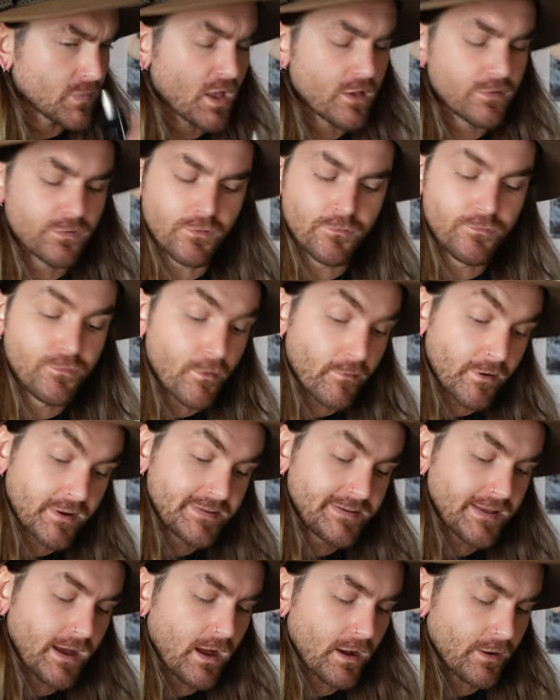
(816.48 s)
It's a very
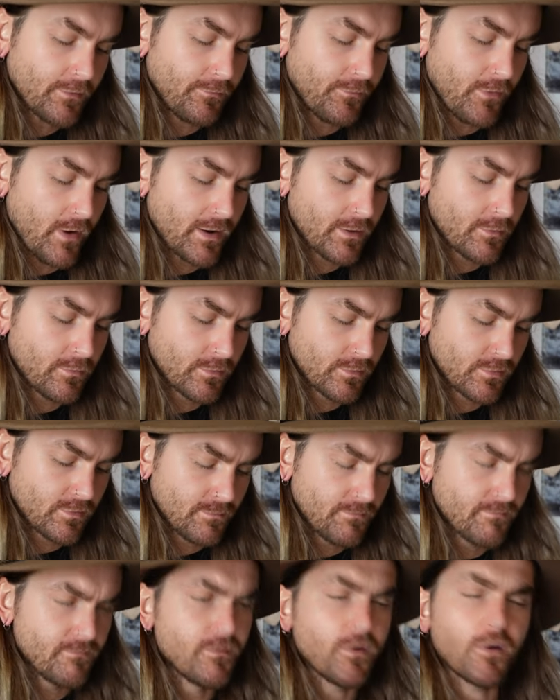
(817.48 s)
dark
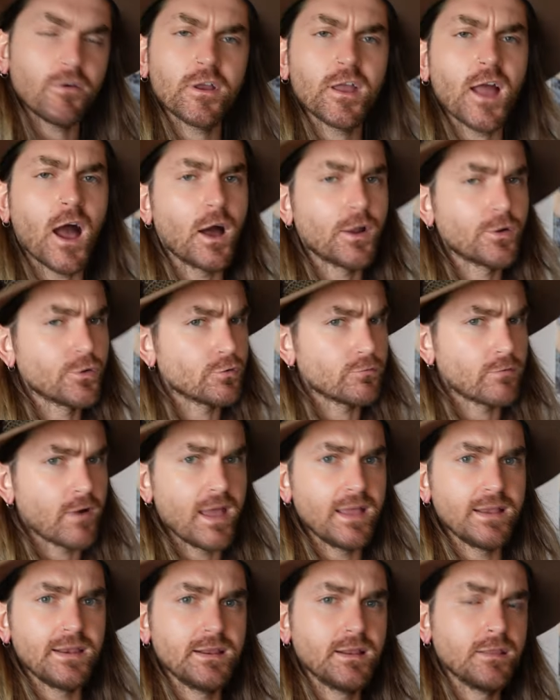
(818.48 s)
fragrance, very
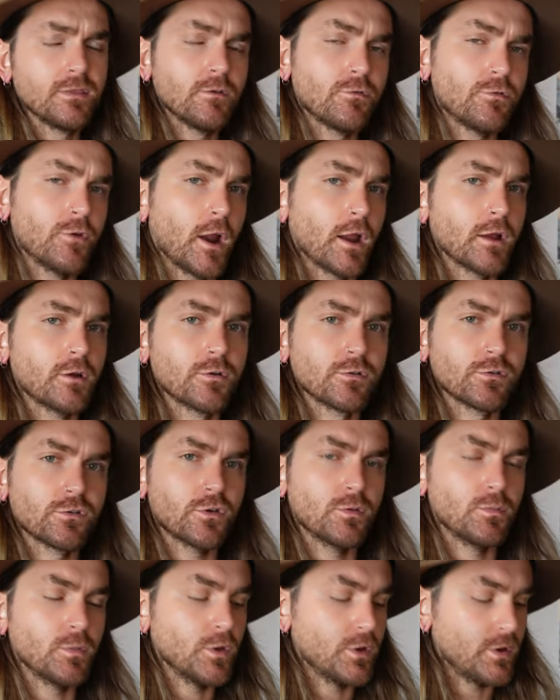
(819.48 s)
underrated in the fragrance
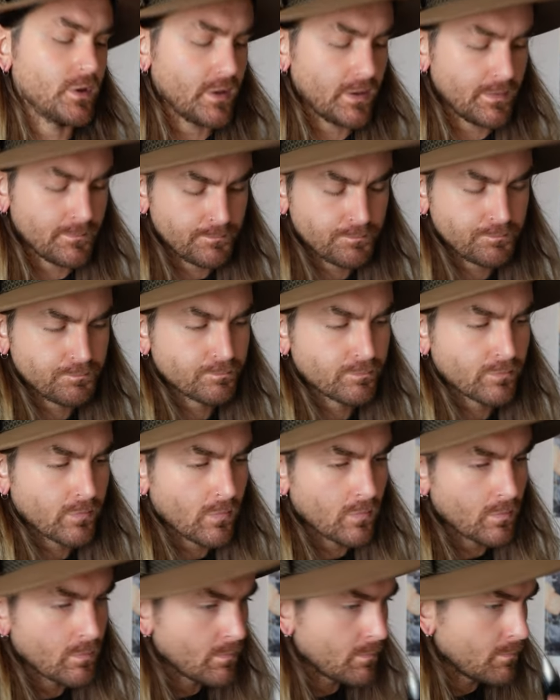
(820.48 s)
community
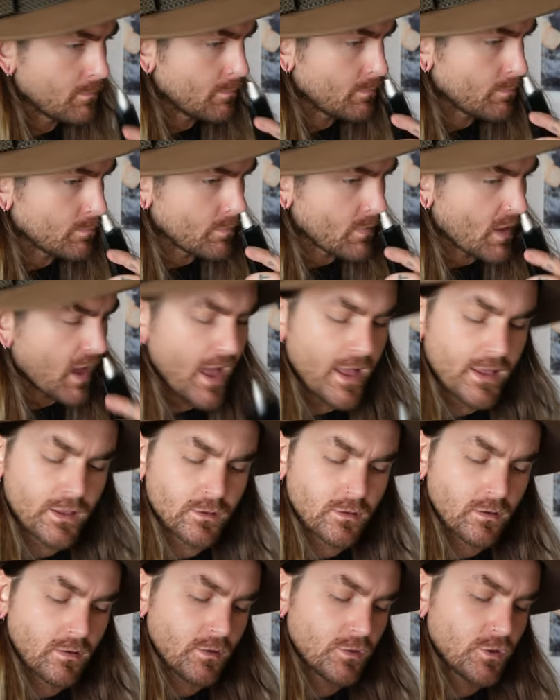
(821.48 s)

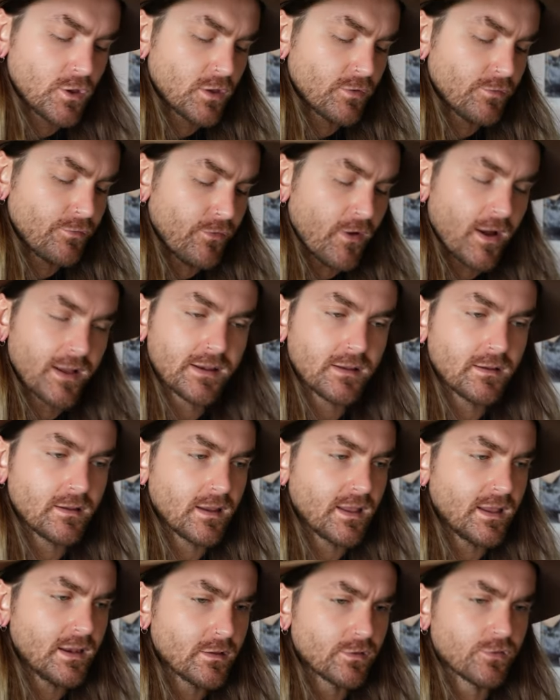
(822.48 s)
and you can find
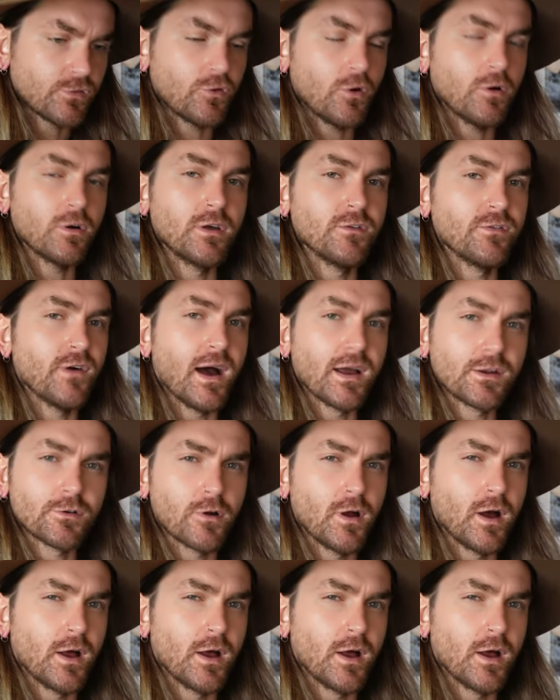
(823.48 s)
it in Australia for under